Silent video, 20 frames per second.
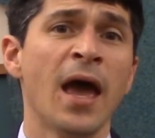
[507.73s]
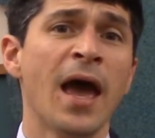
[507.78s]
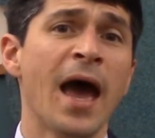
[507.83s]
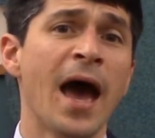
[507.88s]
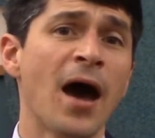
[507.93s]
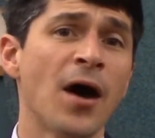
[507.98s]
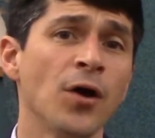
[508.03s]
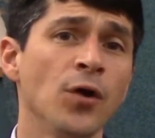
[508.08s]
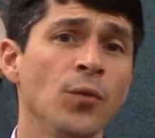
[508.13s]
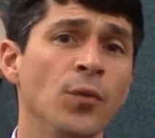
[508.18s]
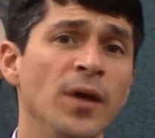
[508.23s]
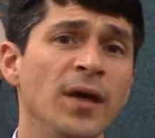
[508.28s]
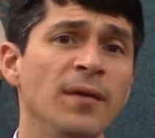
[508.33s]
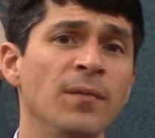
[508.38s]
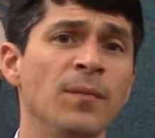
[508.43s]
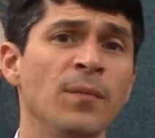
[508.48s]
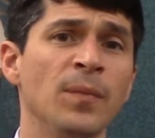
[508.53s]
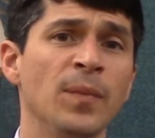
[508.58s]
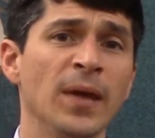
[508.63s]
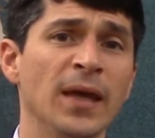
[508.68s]
How do
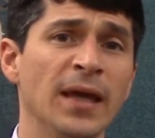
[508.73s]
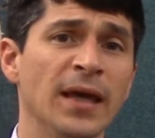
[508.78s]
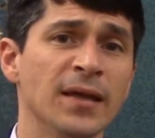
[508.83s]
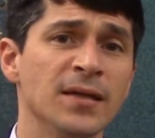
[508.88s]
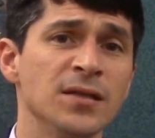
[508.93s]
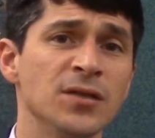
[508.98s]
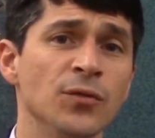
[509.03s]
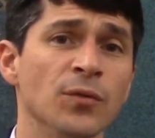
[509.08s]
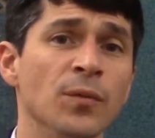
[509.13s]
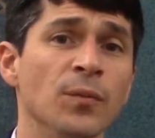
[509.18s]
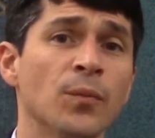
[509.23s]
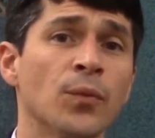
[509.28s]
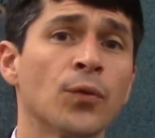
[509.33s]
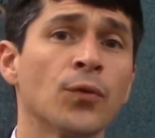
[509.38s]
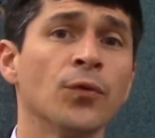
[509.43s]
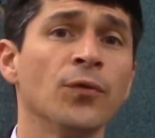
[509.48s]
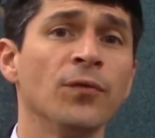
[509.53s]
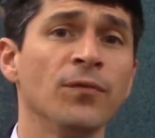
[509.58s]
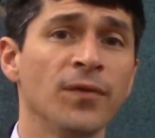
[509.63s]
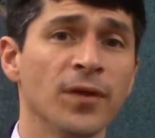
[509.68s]
we begin to
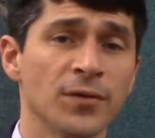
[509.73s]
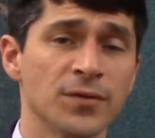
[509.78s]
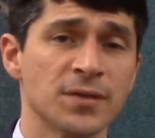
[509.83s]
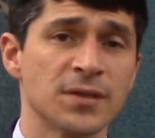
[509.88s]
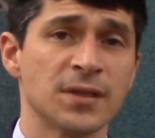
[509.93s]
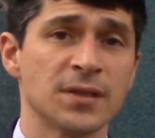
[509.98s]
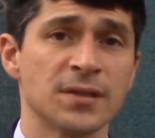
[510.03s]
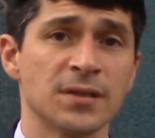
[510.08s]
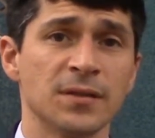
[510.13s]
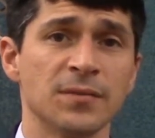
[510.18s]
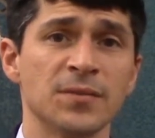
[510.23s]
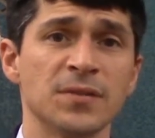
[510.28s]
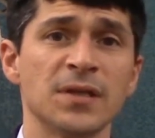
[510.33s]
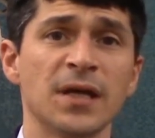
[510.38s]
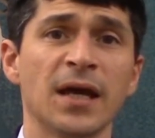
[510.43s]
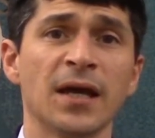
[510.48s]
improve those systems